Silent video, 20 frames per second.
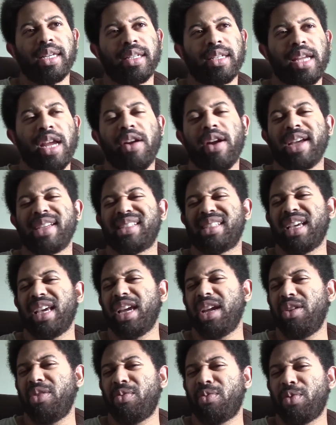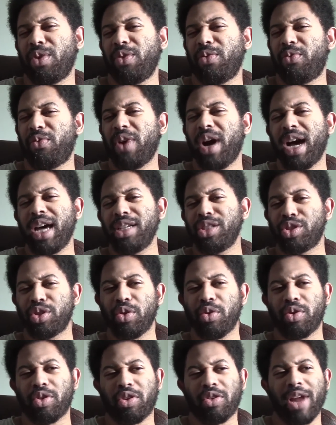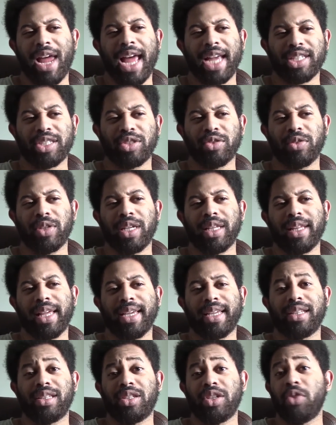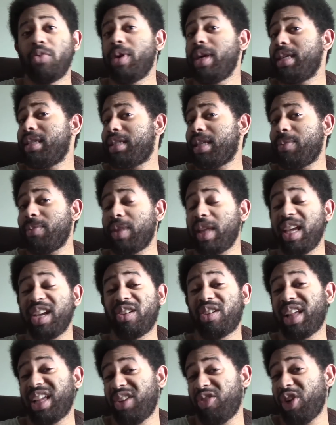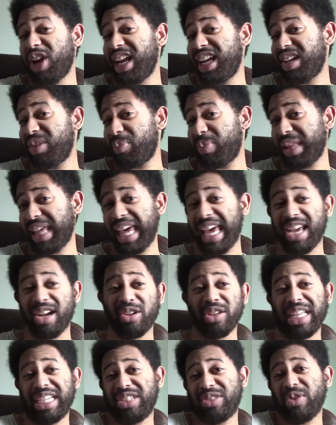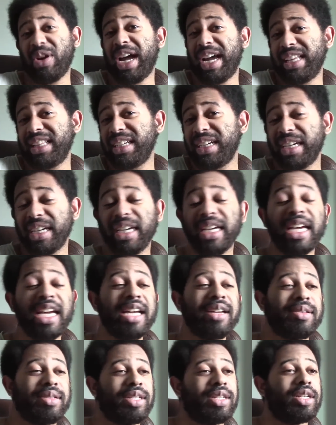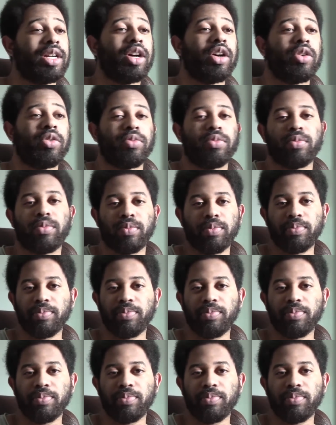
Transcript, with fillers: dare I say, refined Joker actually, like, doing something, or, like, creating a plan, or, like, trying to, you know,